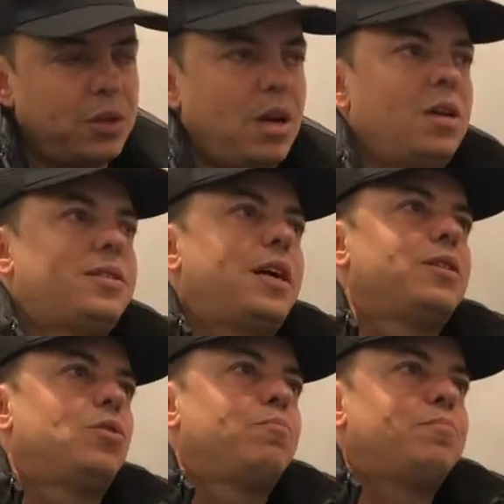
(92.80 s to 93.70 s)
say
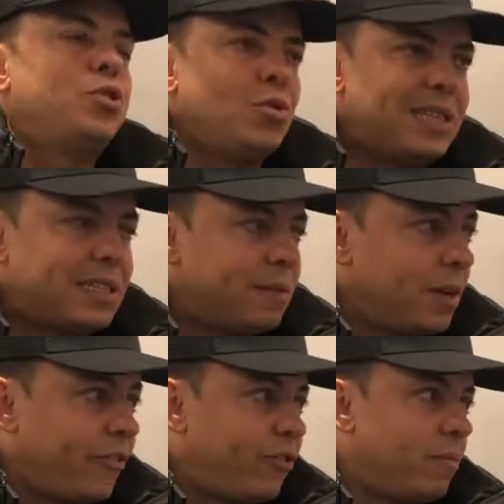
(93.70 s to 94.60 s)
they're sort of not
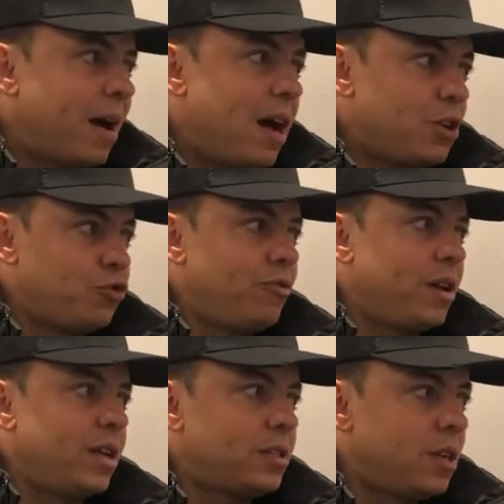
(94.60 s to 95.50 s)
dissimilar from us
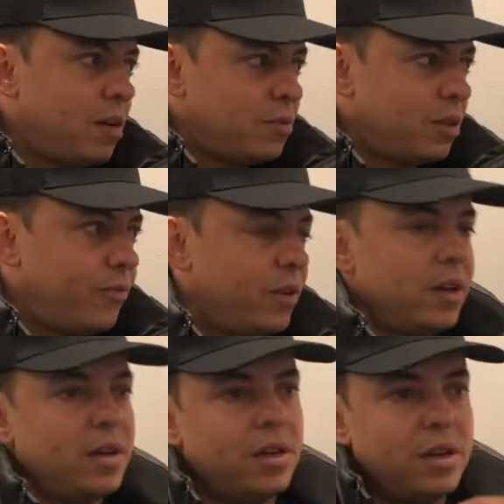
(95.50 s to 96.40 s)
really in terms of
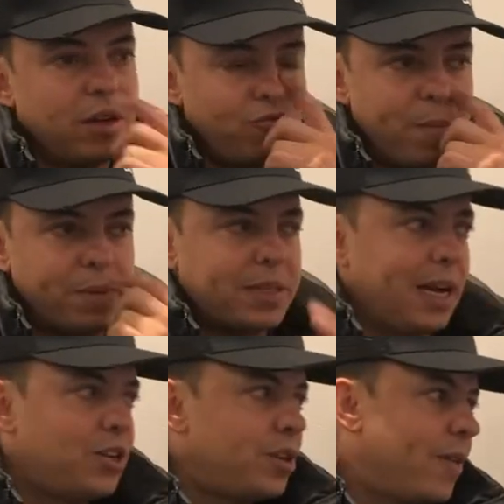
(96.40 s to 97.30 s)

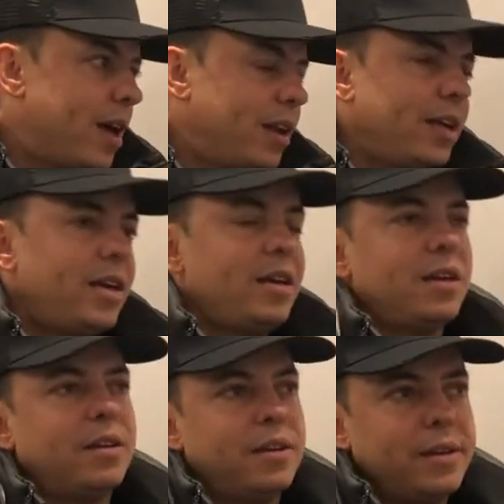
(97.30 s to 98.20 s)
reputation in their league
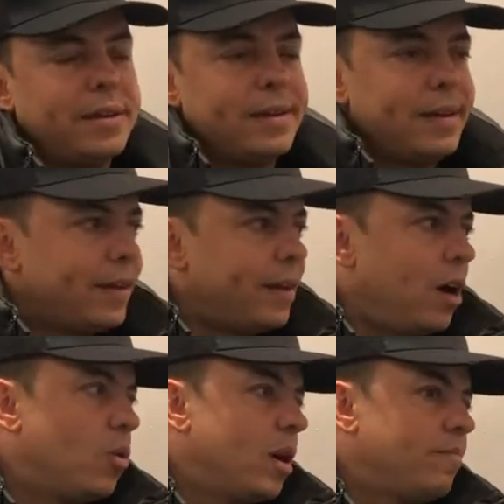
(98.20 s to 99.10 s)
and
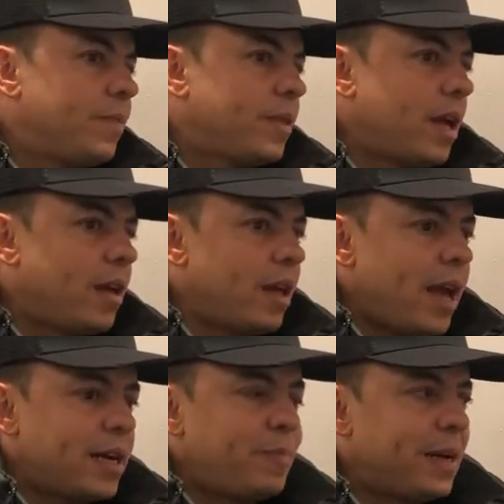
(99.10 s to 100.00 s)
their
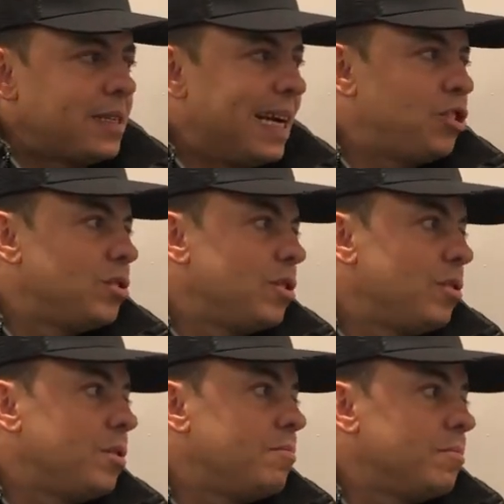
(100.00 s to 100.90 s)
expectations
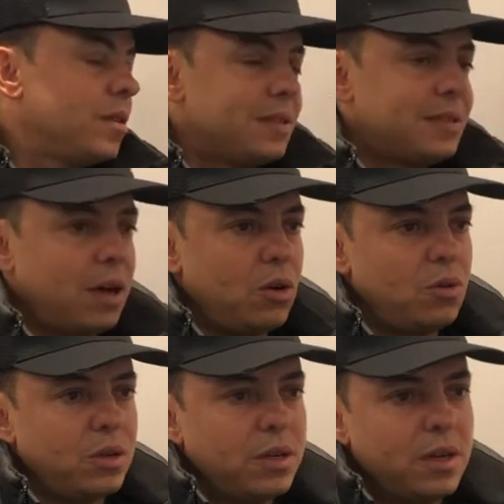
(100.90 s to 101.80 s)
on them.
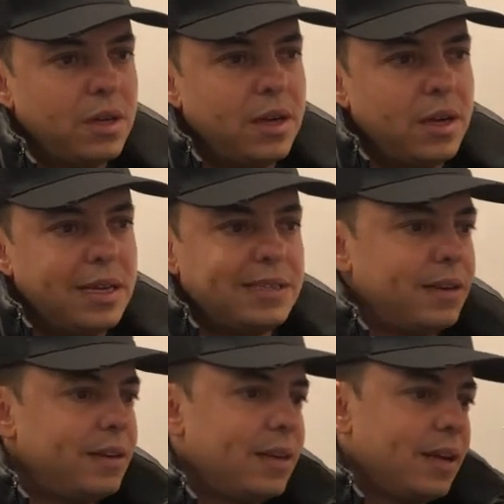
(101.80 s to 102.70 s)
So, listen,